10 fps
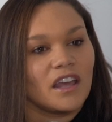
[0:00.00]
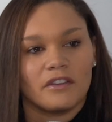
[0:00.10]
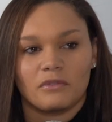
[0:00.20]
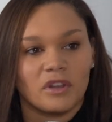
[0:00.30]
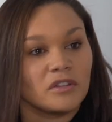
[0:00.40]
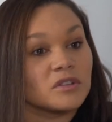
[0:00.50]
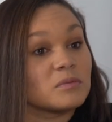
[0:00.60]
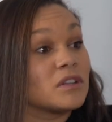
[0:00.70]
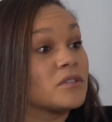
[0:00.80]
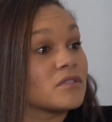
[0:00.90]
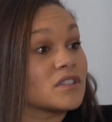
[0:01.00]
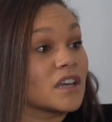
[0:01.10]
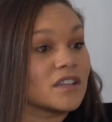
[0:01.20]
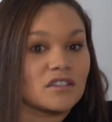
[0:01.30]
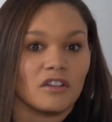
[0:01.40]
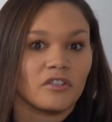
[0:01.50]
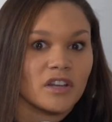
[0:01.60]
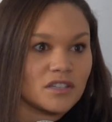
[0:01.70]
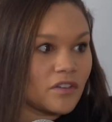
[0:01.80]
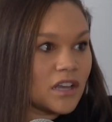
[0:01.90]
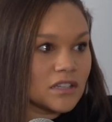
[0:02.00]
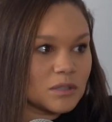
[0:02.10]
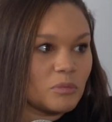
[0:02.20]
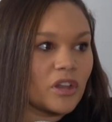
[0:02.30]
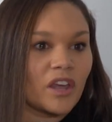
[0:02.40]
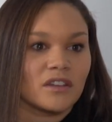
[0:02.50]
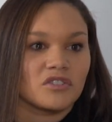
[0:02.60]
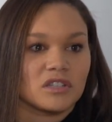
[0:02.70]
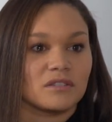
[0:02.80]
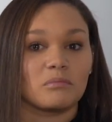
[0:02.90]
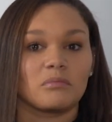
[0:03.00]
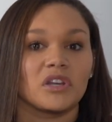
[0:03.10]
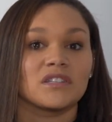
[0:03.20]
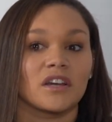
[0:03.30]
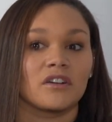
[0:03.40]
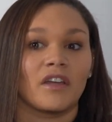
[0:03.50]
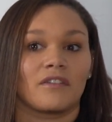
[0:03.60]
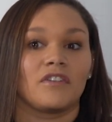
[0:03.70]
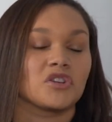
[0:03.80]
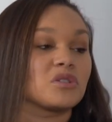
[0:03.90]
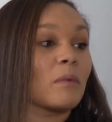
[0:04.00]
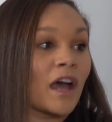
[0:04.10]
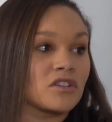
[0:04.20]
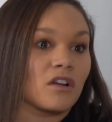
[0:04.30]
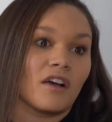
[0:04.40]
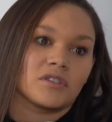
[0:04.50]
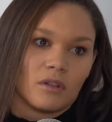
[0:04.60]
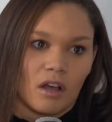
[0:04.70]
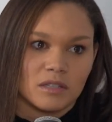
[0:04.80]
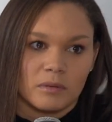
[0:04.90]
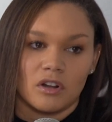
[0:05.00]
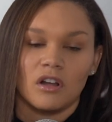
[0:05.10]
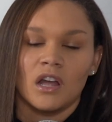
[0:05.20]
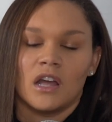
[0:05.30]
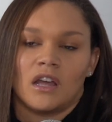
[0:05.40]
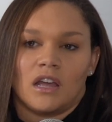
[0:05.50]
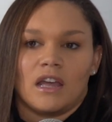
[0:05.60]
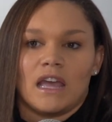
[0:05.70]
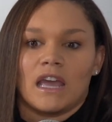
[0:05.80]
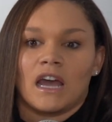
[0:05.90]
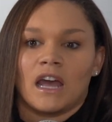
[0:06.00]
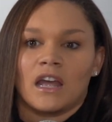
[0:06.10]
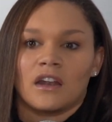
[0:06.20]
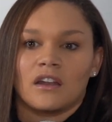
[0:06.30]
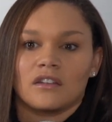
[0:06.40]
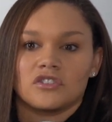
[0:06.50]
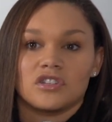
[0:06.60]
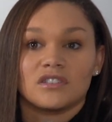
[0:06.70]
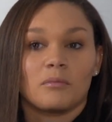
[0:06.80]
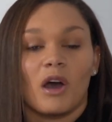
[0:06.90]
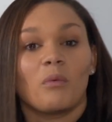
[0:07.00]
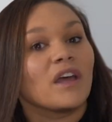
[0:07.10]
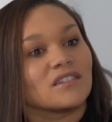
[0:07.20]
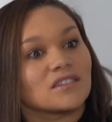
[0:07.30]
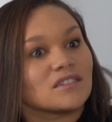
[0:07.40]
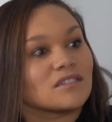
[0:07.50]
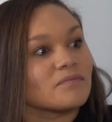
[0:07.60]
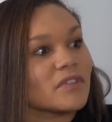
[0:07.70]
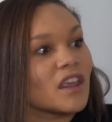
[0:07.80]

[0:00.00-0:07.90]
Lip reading: If we lose, we lose. Like, it's on the rest of us. But like, just please let her like finish the match and not have to go to the hospital. And she somehow wins.